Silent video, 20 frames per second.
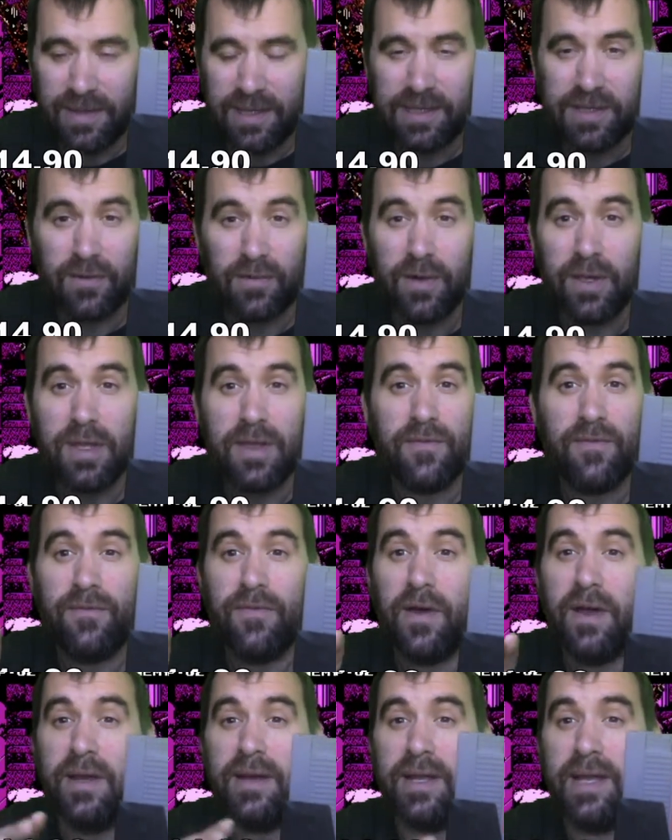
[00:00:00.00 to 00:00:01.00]
It's a really
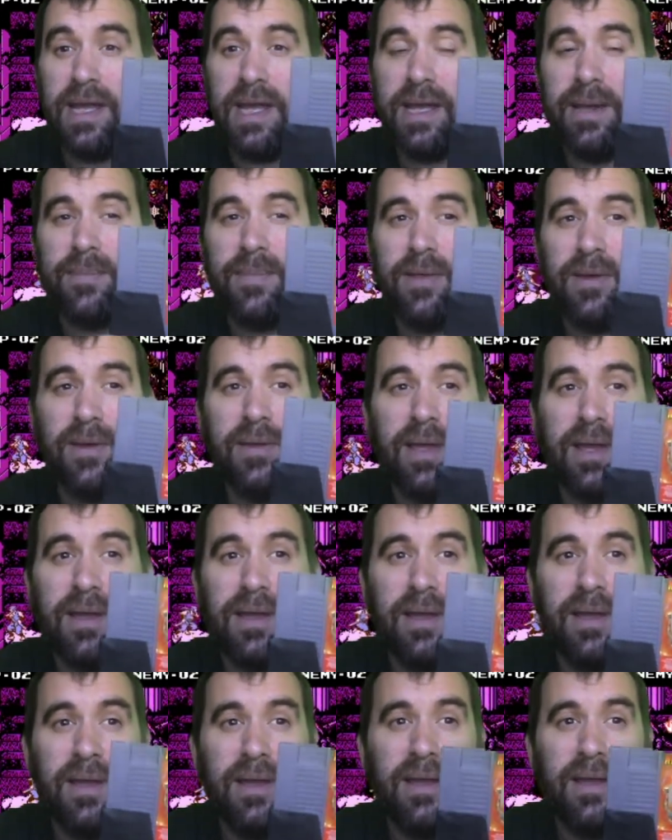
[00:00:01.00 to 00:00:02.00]
fun game though.
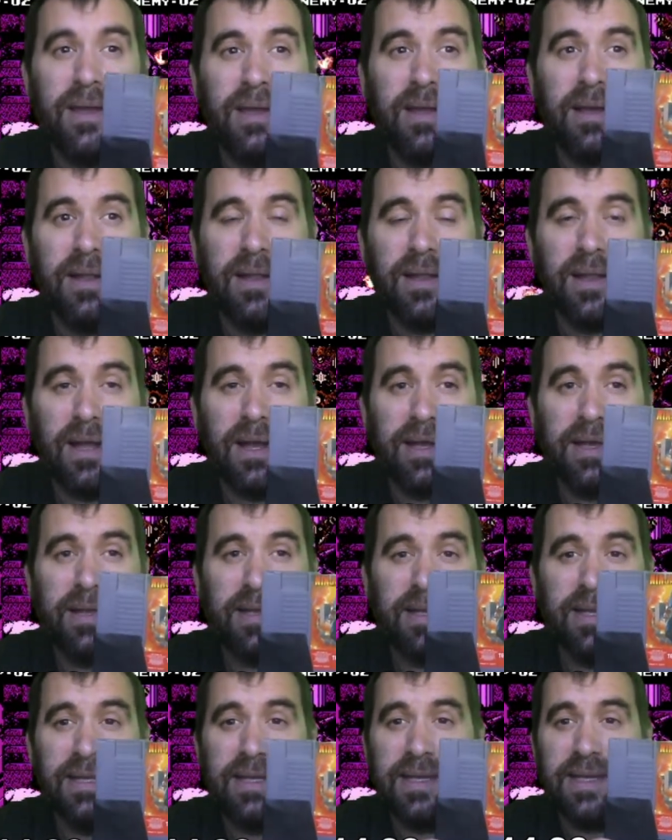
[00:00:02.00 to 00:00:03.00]
Like
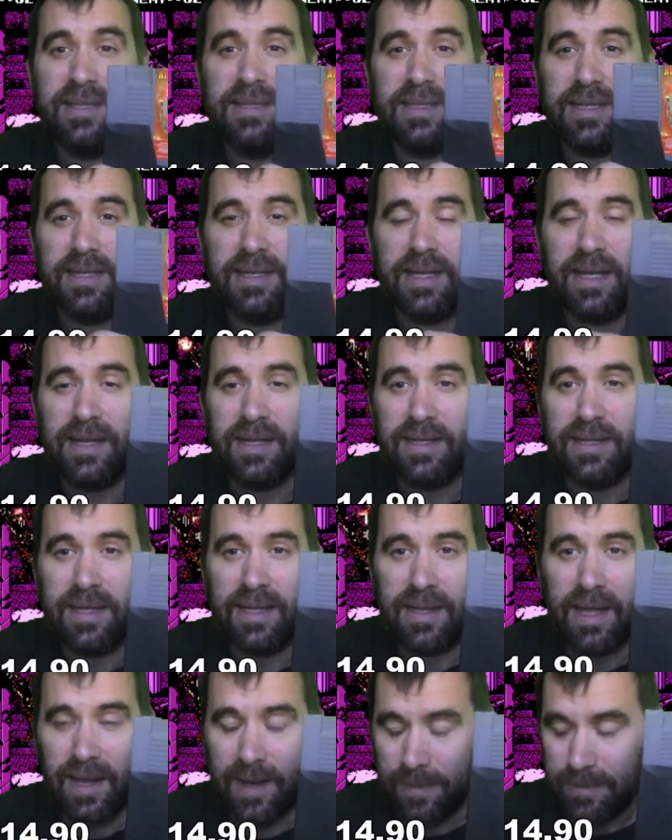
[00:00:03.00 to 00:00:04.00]
it's
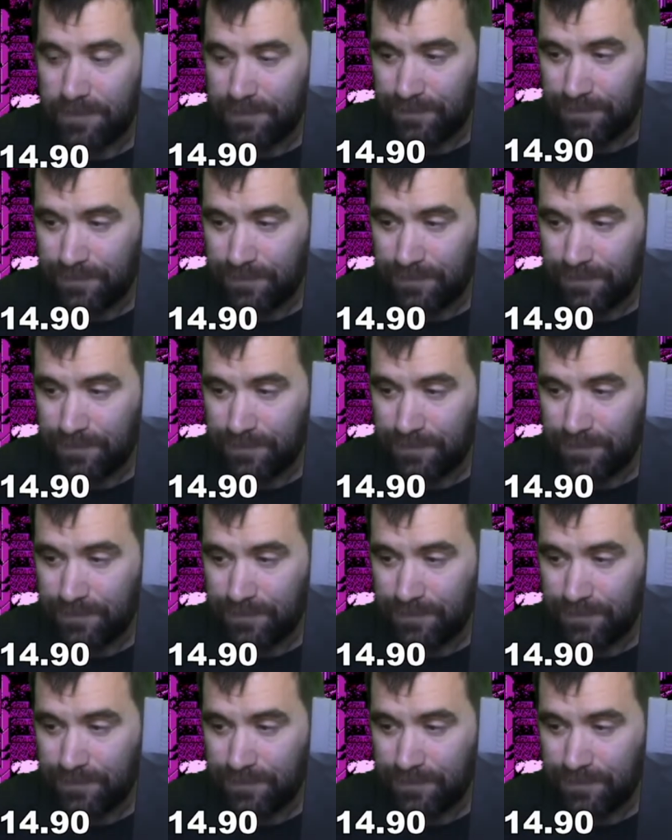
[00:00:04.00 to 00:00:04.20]
addicting. Like